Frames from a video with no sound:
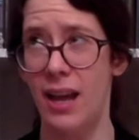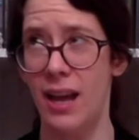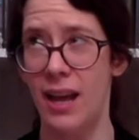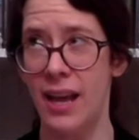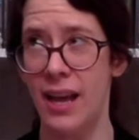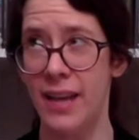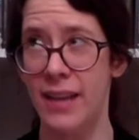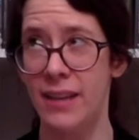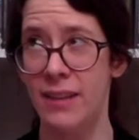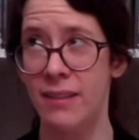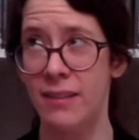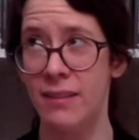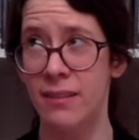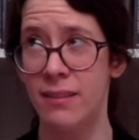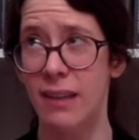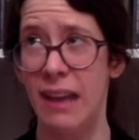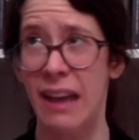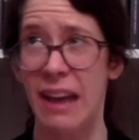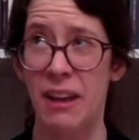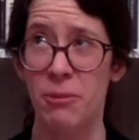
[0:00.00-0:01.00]
Ayn,
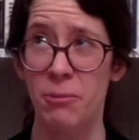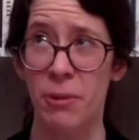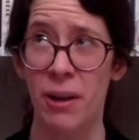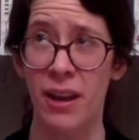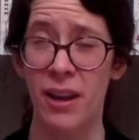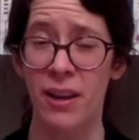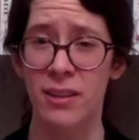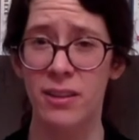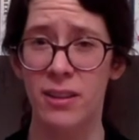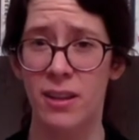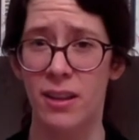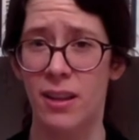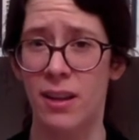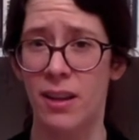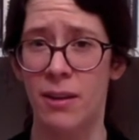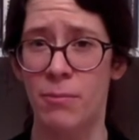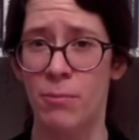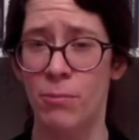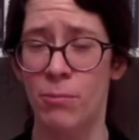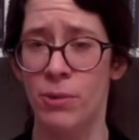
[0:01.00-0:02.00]
Ayn Rand,
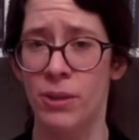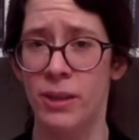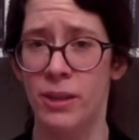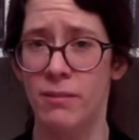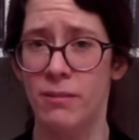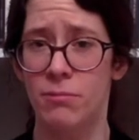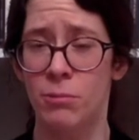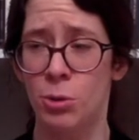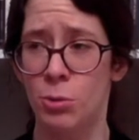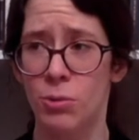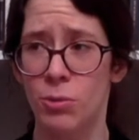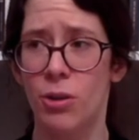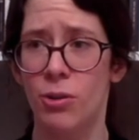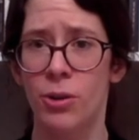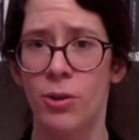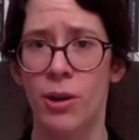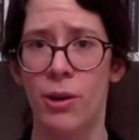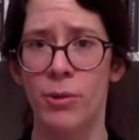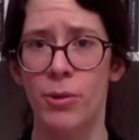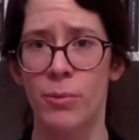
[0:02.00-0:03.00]
I really do not
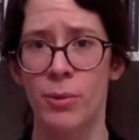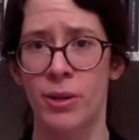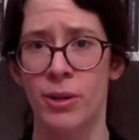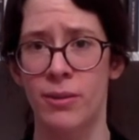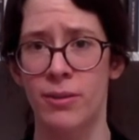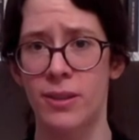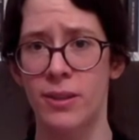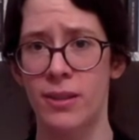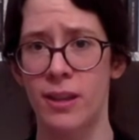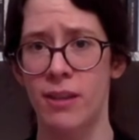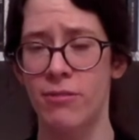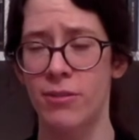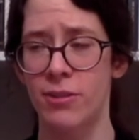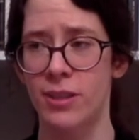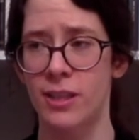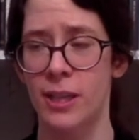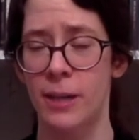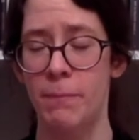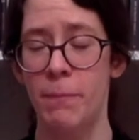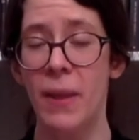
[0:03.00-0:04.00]
know how you pronounce that
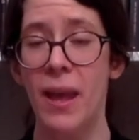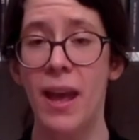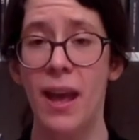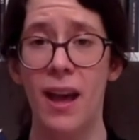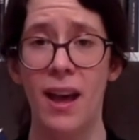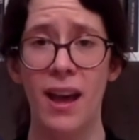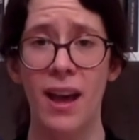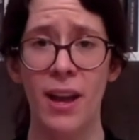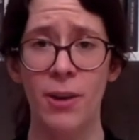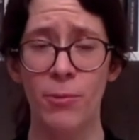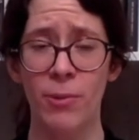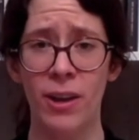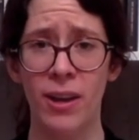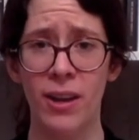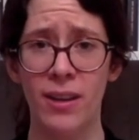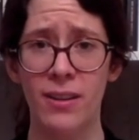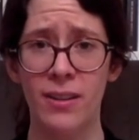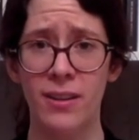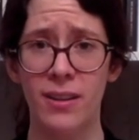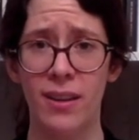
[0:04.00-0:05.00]
first name, Ayn
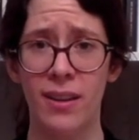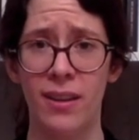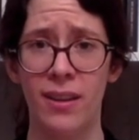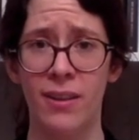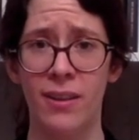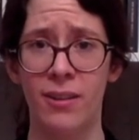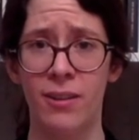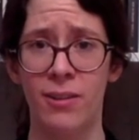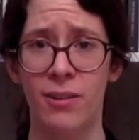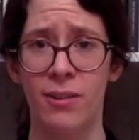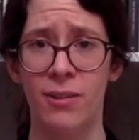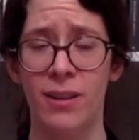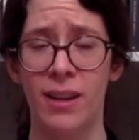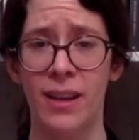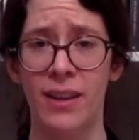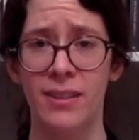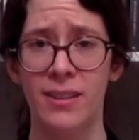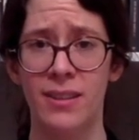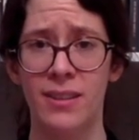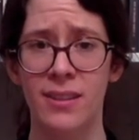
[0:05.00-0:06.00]
Rand and her
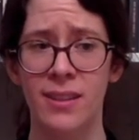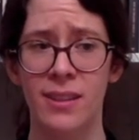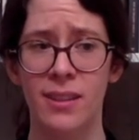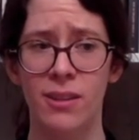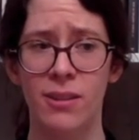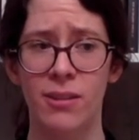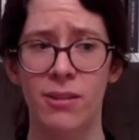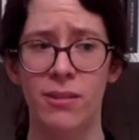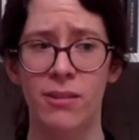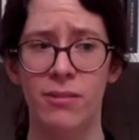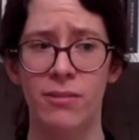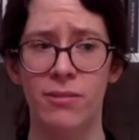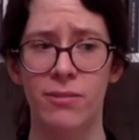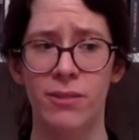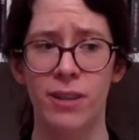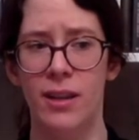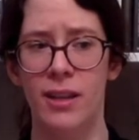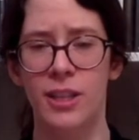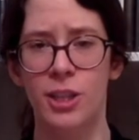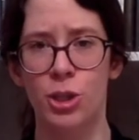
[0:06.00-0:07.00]
legacy of
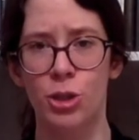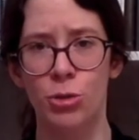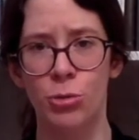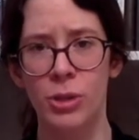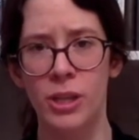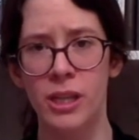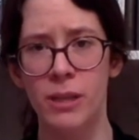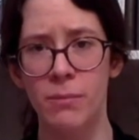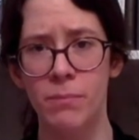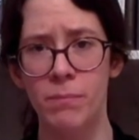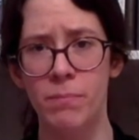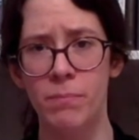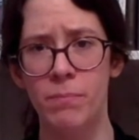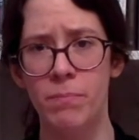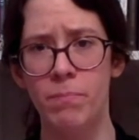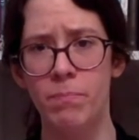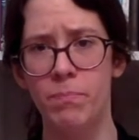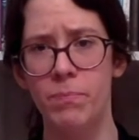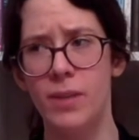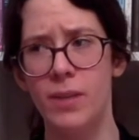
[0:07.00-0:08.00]

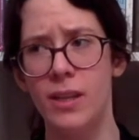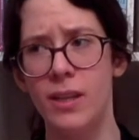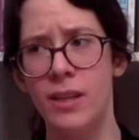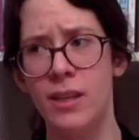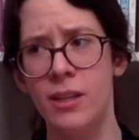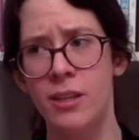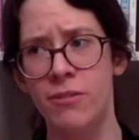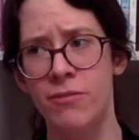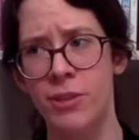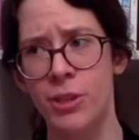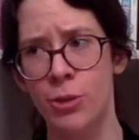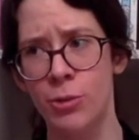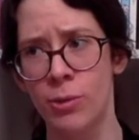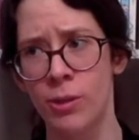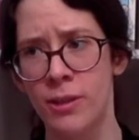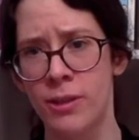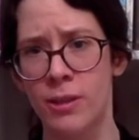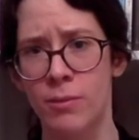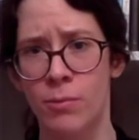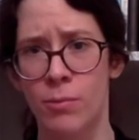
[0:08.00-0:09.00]
extreme
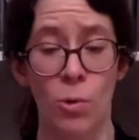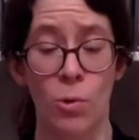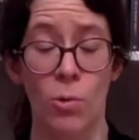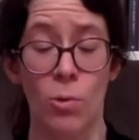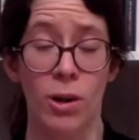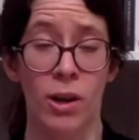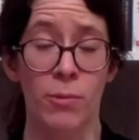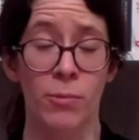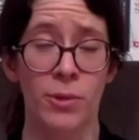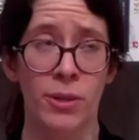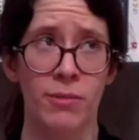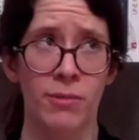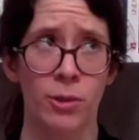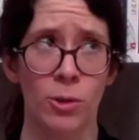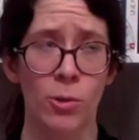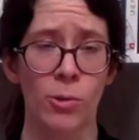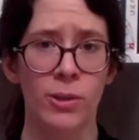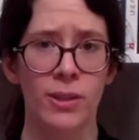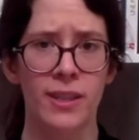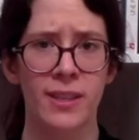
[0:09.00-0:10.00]
individualism, or I would even
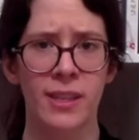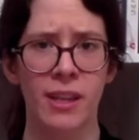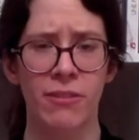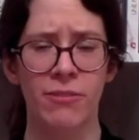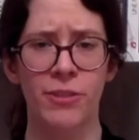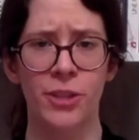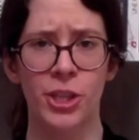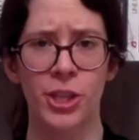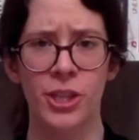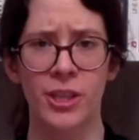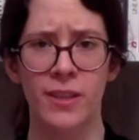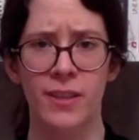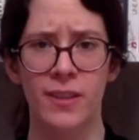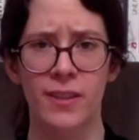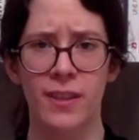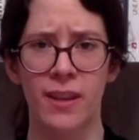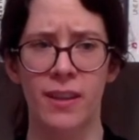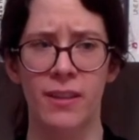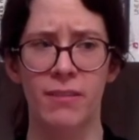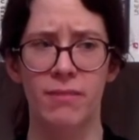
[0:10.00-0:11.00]
call it selfishness,
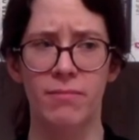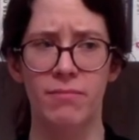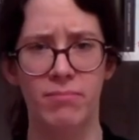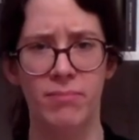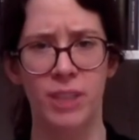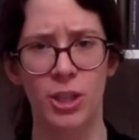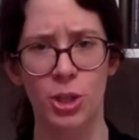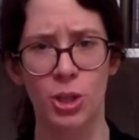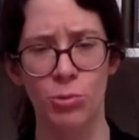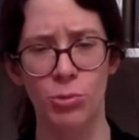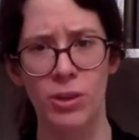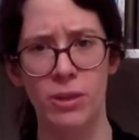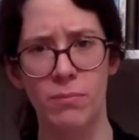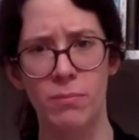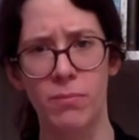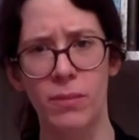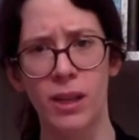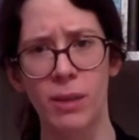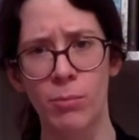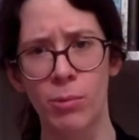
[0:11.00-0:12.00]
and
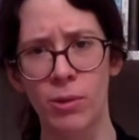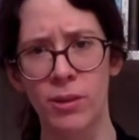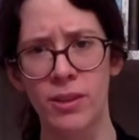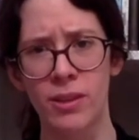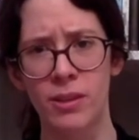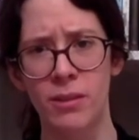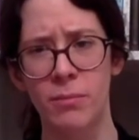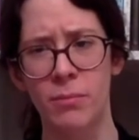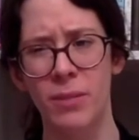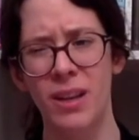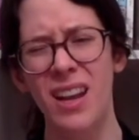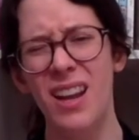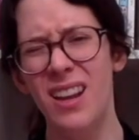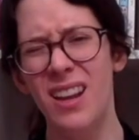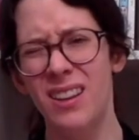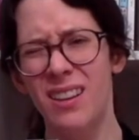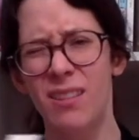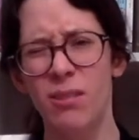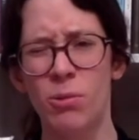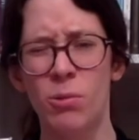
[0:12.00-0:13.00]
extreme liberalism,
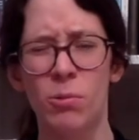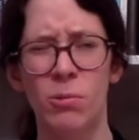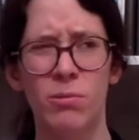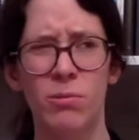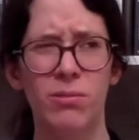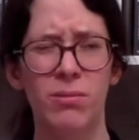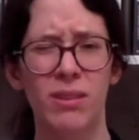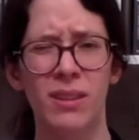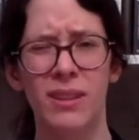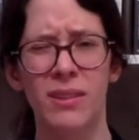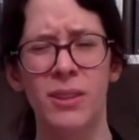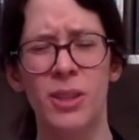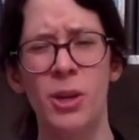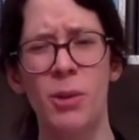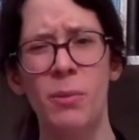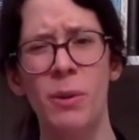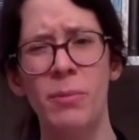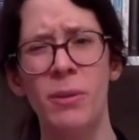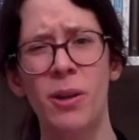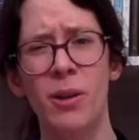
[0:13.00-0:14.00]
or
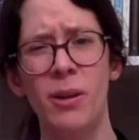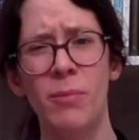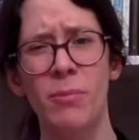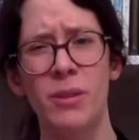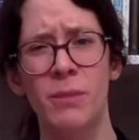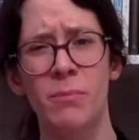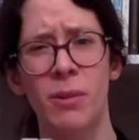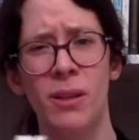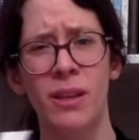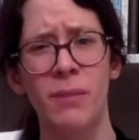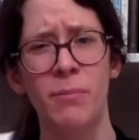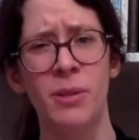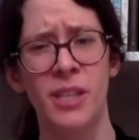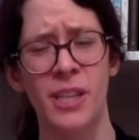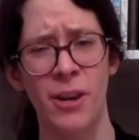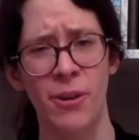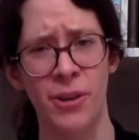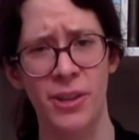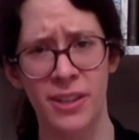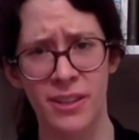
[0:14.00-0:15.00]
no, maybe not liberalism, but
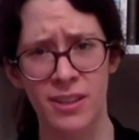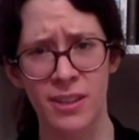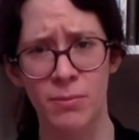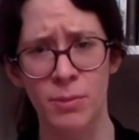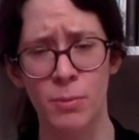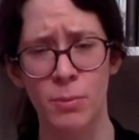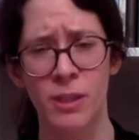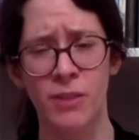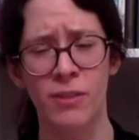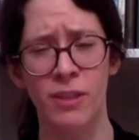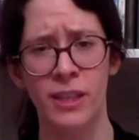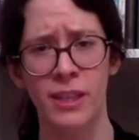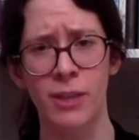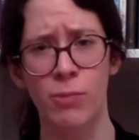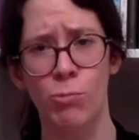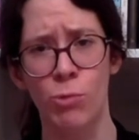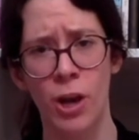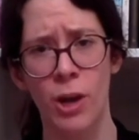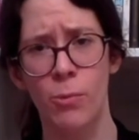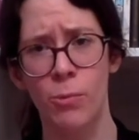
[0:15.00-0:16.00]
libertarianism, specifically
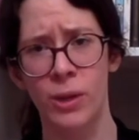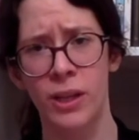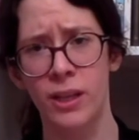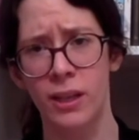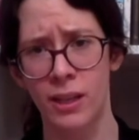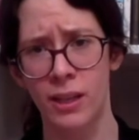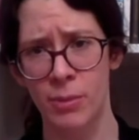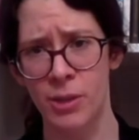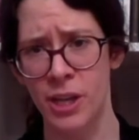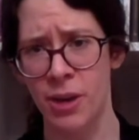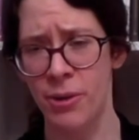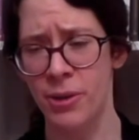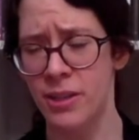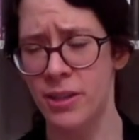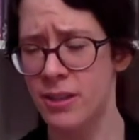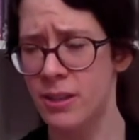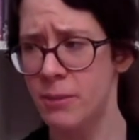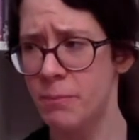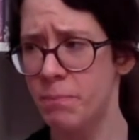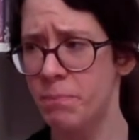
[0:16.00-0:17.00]
right-wing
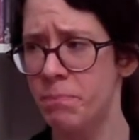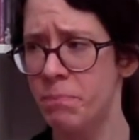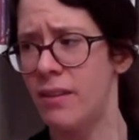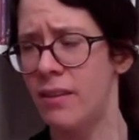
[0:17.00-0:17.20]
libertarianism.